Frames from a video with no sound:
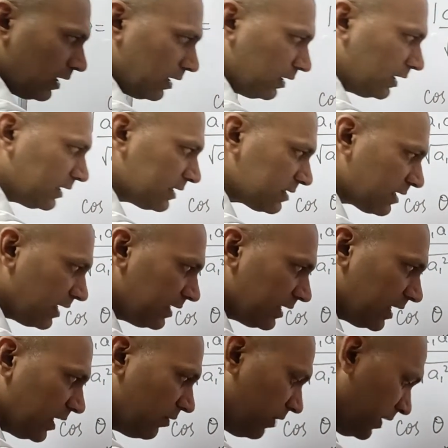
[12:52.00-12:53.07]
let us write
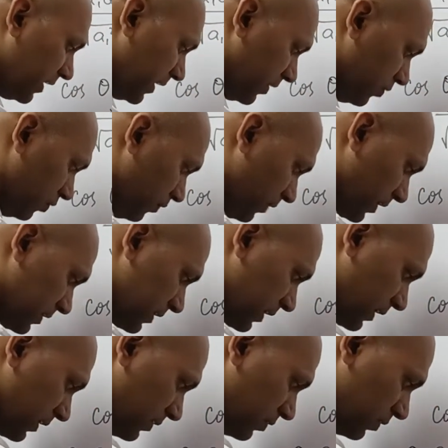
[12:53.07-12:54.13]
a1 a2 first
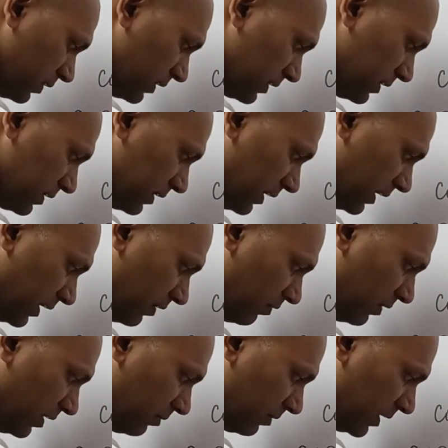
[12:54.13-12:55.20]
here. So this is
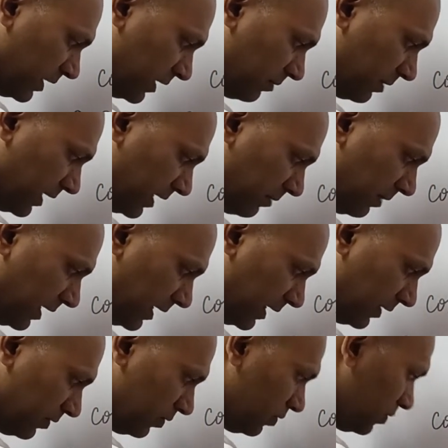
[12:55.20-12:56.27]
a1 multiplied by
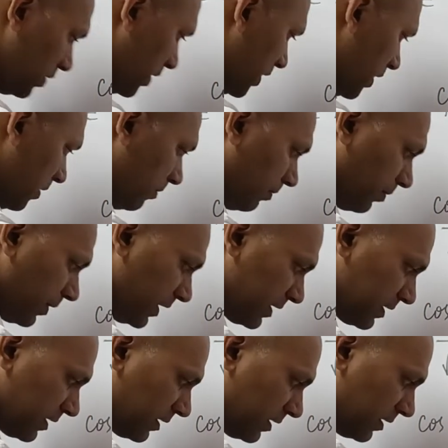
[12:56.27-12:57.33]
a2
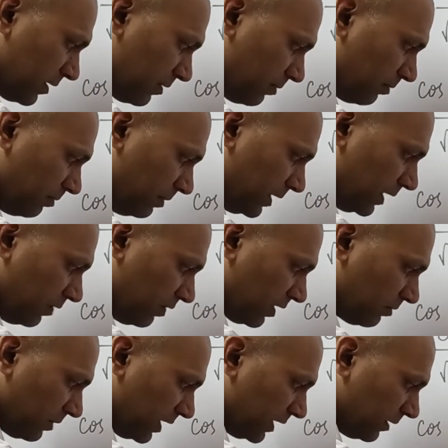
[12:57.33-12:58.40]
plus b1
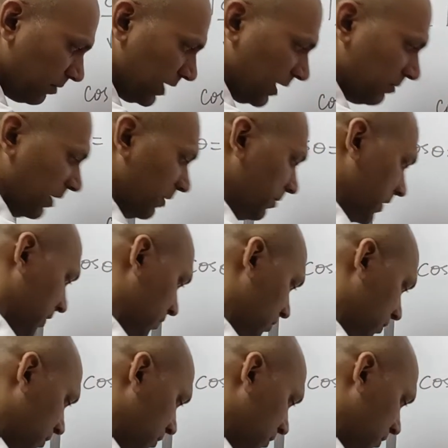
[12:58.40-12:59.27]
multiplied by b2.